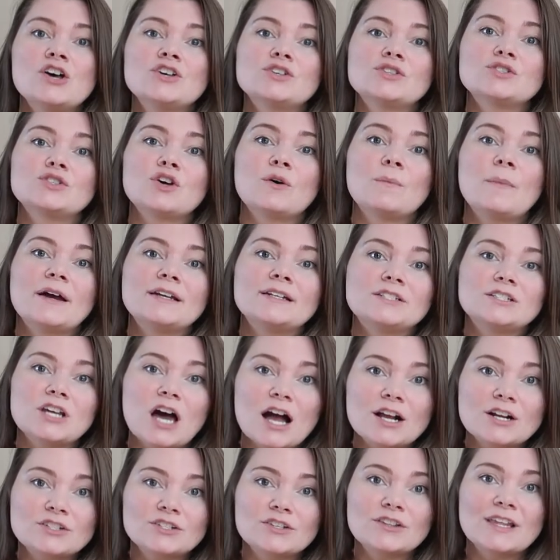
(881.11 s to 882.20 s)
So my
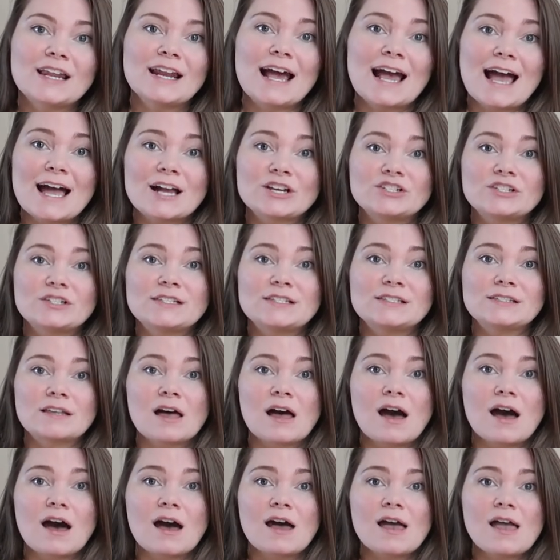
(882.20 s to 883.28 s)
doctor that I actually
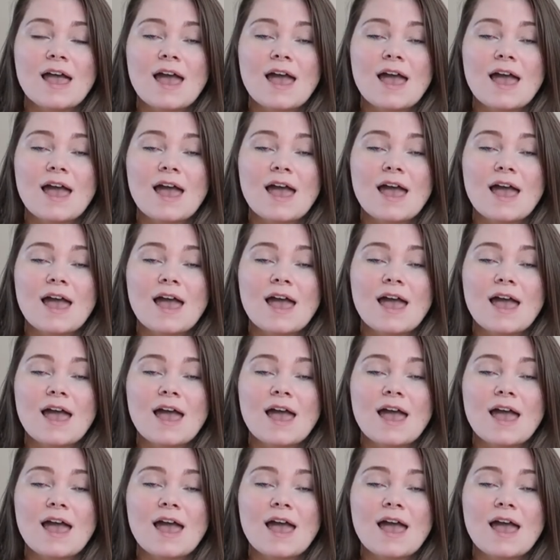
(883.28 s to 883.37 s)
saw